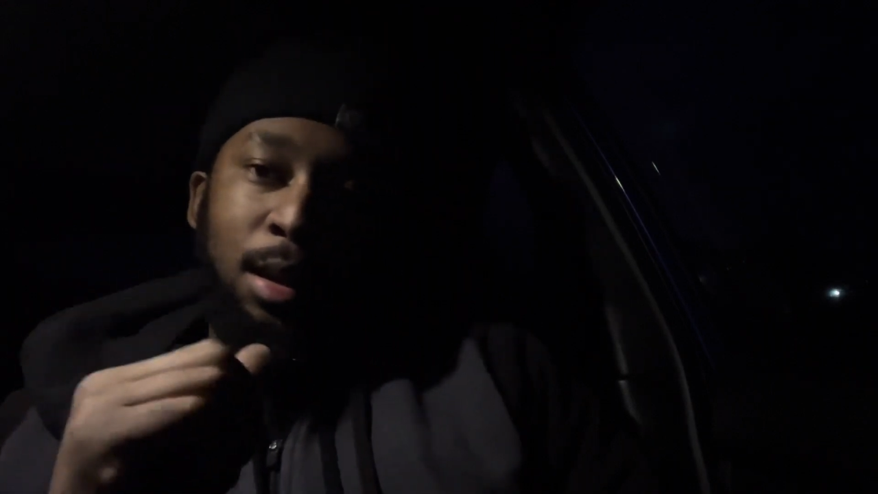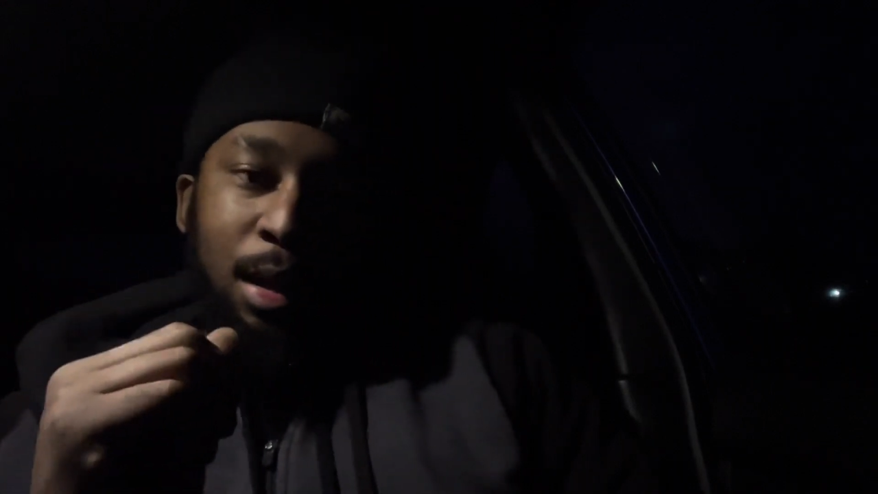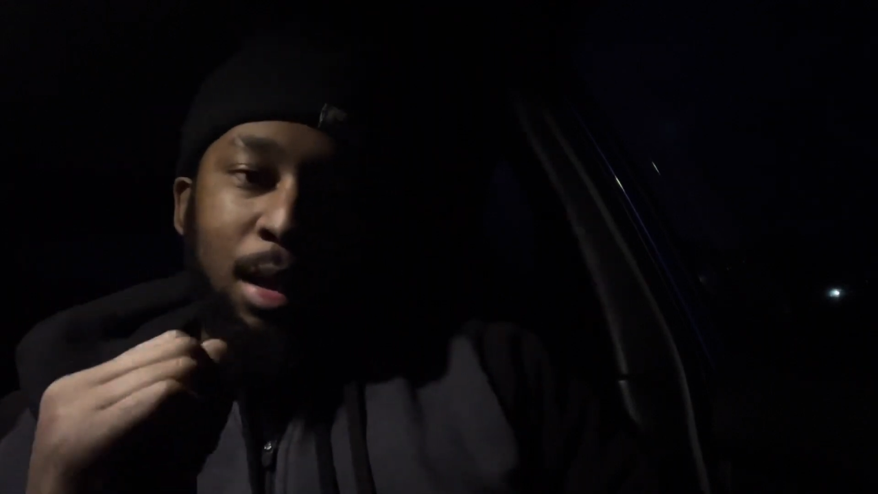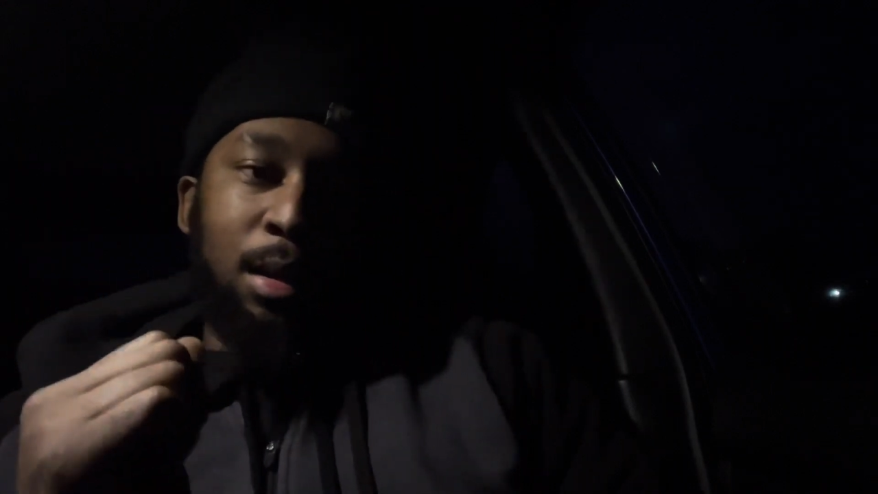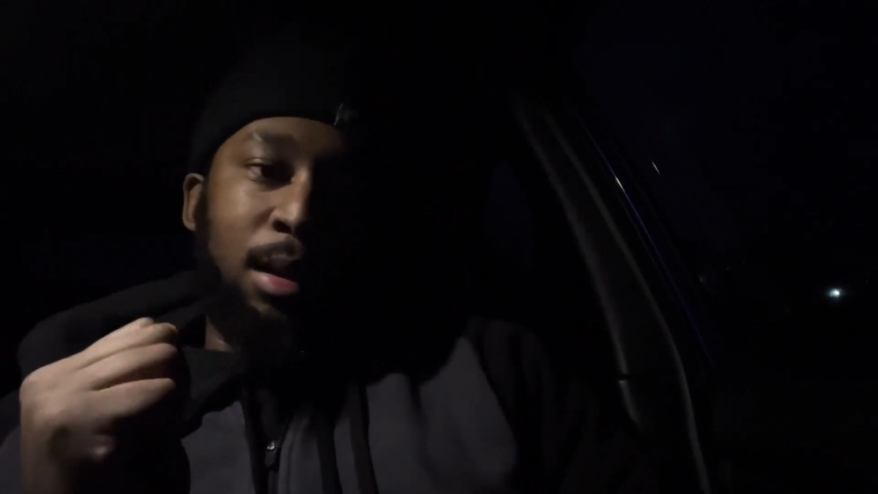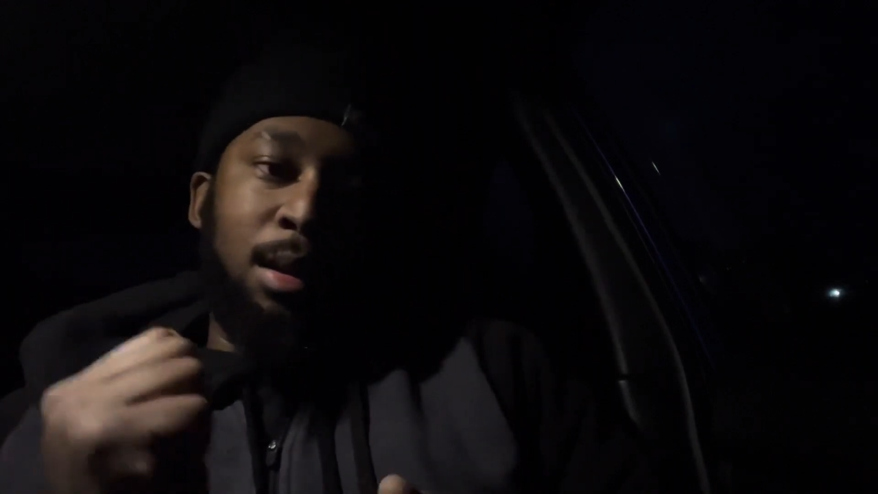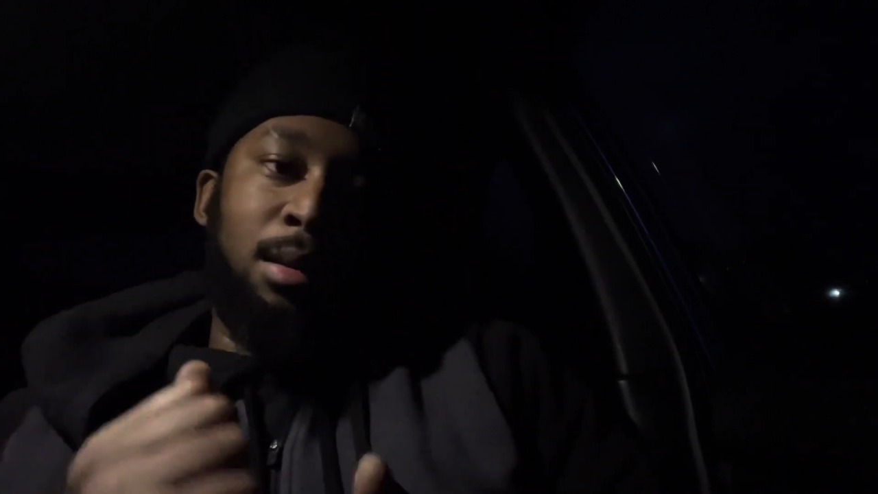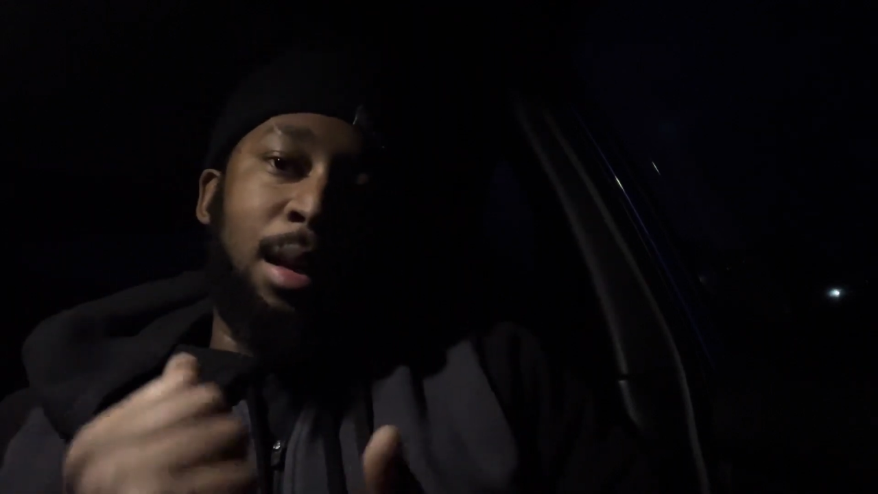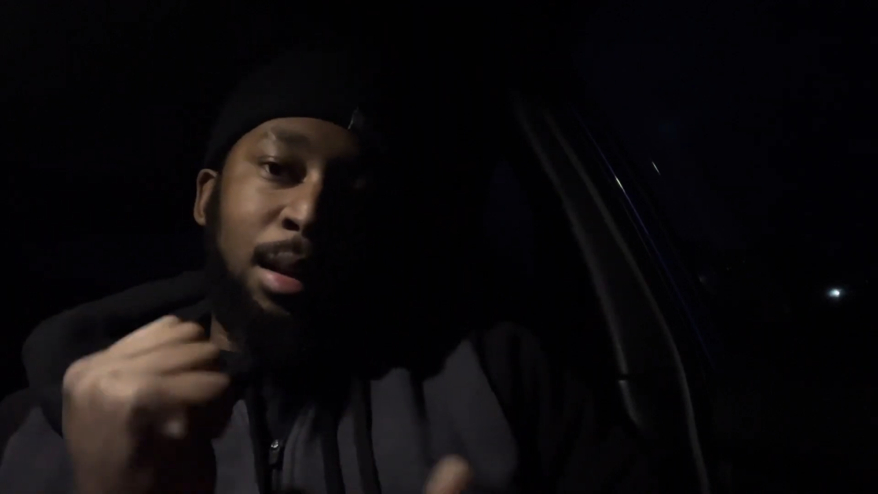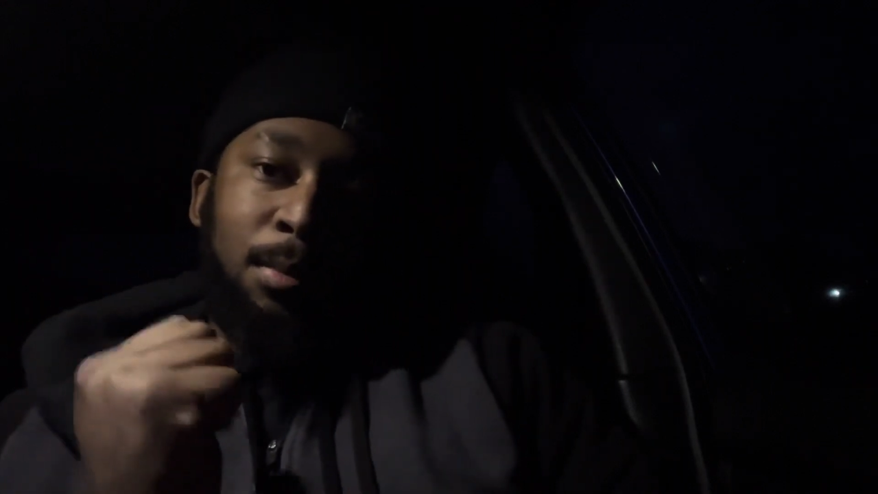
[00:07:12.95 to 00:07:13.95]
and kind of get
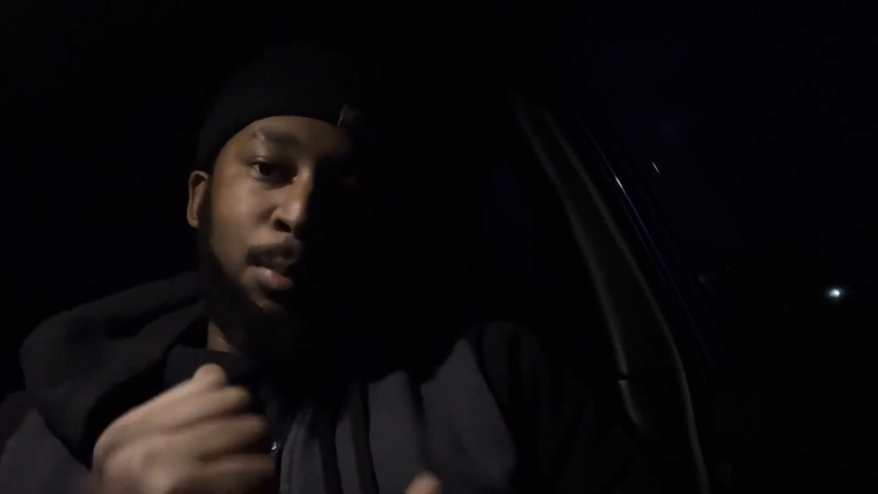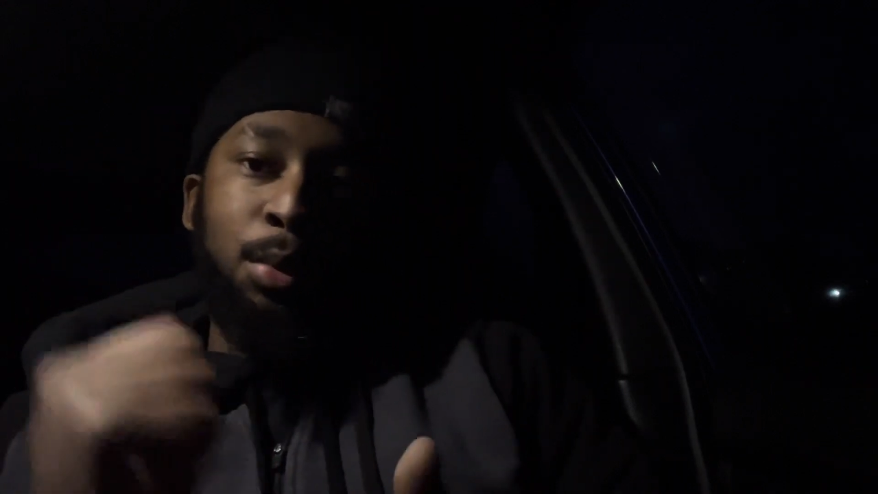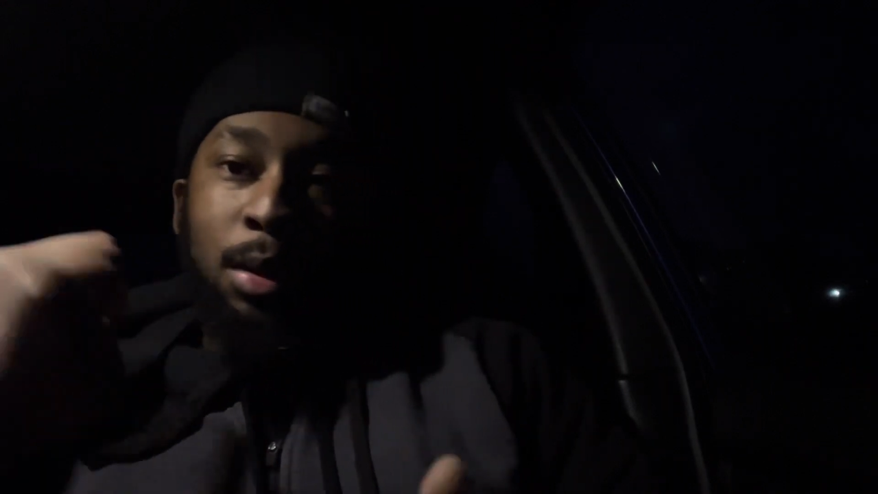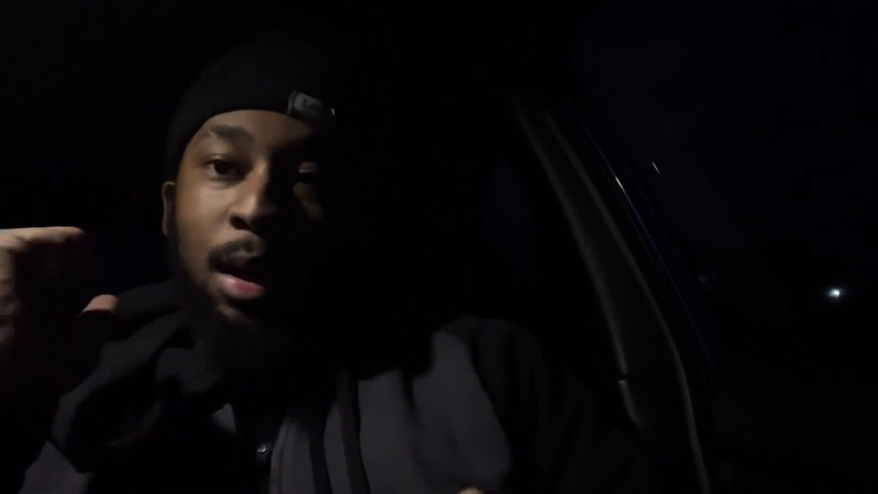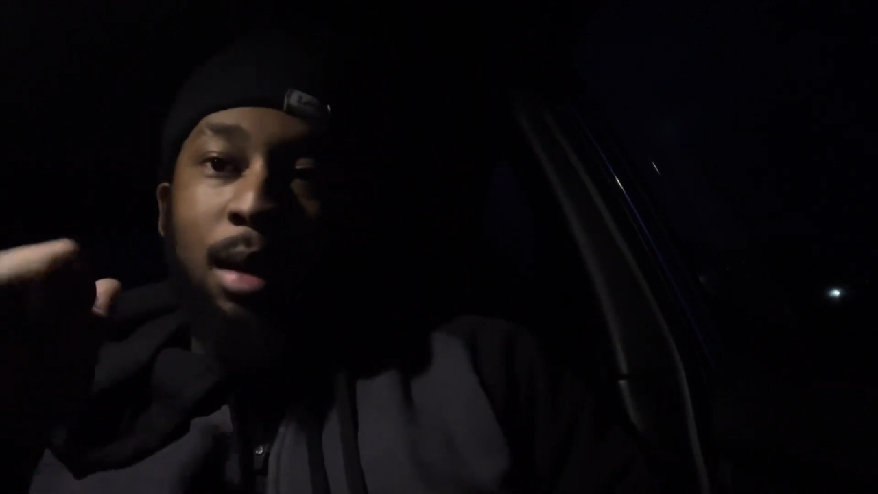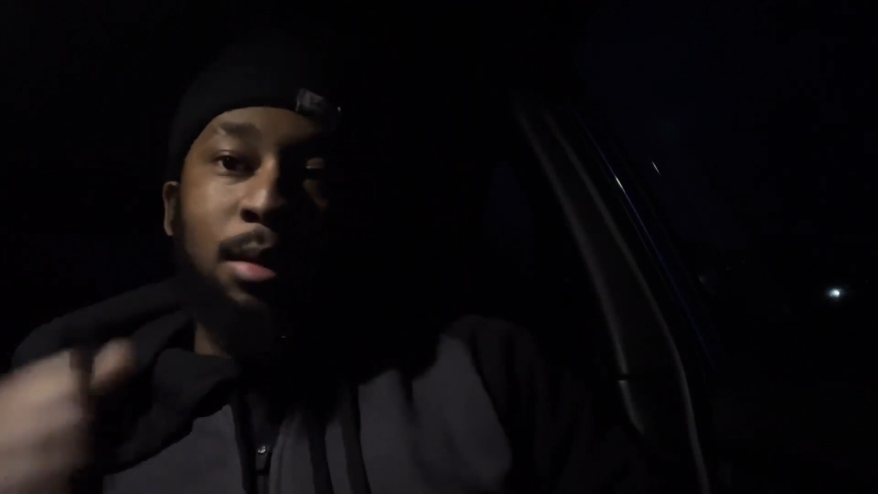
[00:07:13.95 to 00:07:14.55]
pull it out.